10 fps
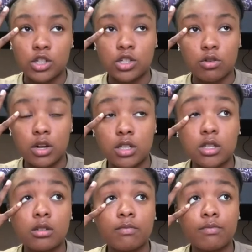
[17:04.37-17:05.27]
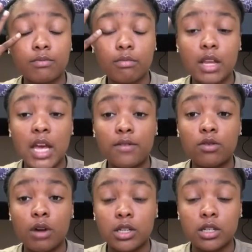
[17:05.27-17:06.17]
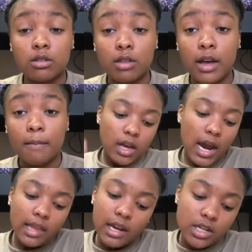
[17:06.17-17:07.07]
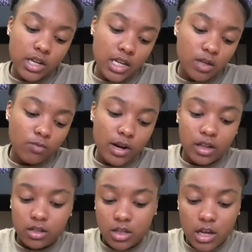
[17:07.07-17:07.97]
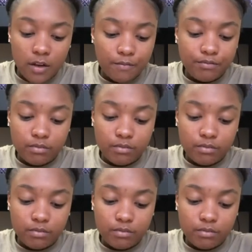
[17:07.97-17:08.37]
shorts if you are to do that. Okay, then I just got some regular stuff.